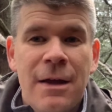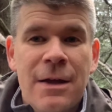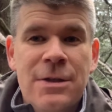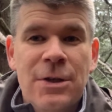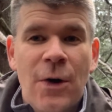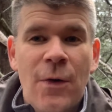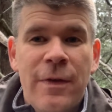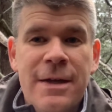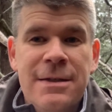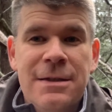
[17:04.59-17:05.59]
So
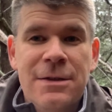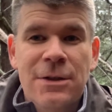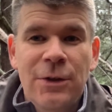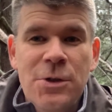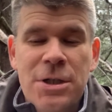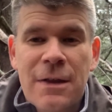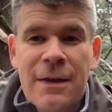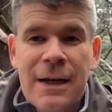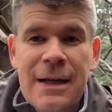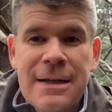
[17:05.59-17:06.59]
this solution
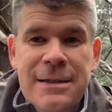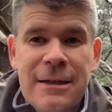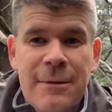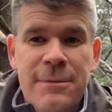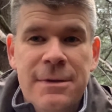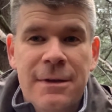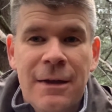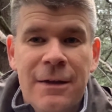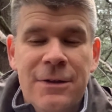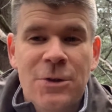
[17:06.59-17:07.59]
that he seems
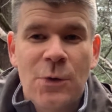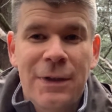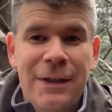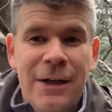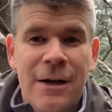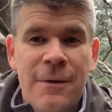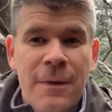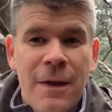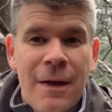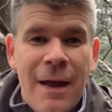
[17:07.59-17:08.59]
is so clear,
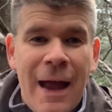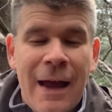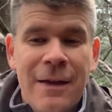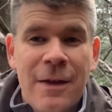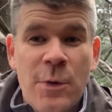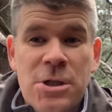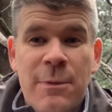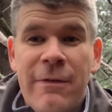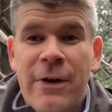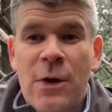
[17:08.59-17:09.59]
and that we should
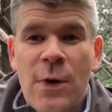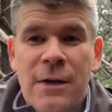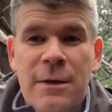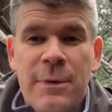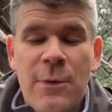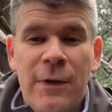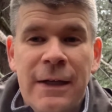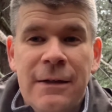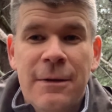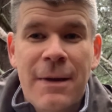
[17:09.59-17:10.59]
be very quick to be
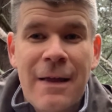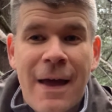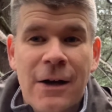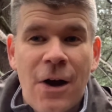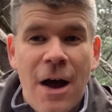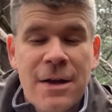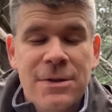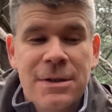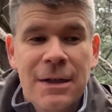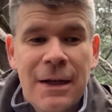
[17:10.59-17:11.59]
willing to pay that
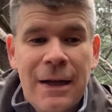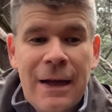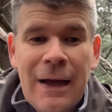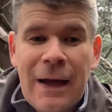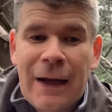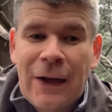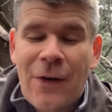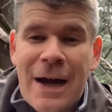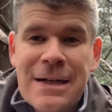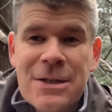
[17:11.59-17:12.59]
cost,
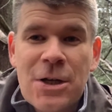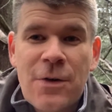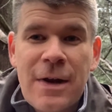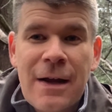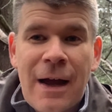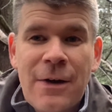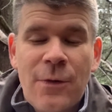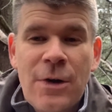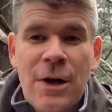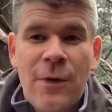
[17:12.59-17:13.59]
I disagree. I
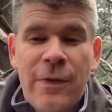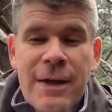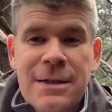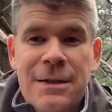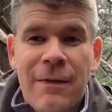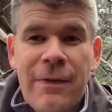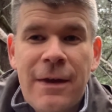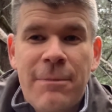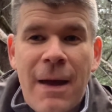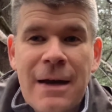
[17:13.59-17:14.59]
don't know that
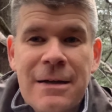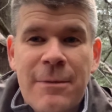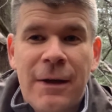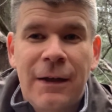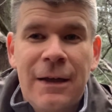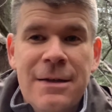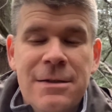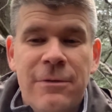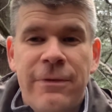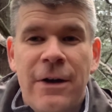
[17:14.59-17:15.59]
the pandemic is
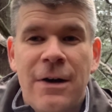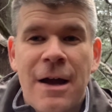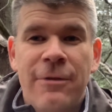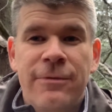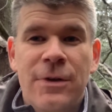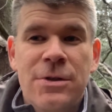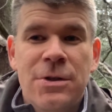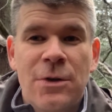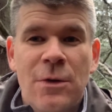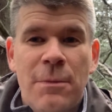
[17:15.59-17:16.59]
severe enough
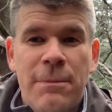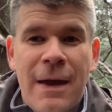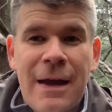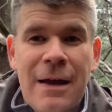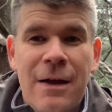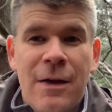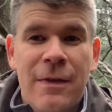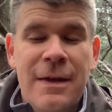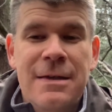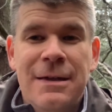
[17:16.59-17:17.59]
to pay
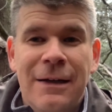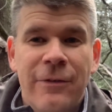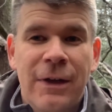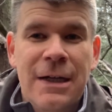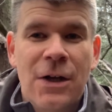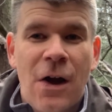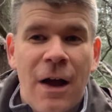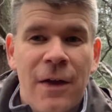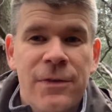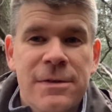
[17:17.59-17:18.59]
these significant
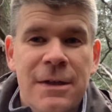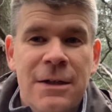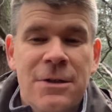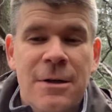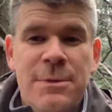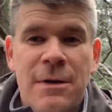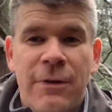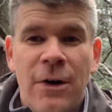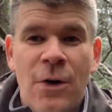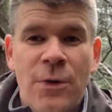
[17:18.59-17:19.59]
costs in terms of
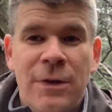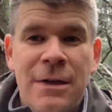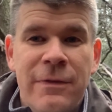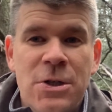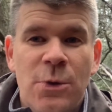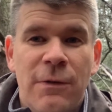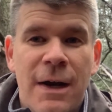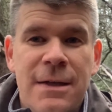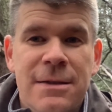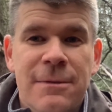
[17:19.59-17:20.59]
our own individual
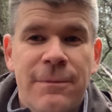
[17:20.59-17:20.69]
rights.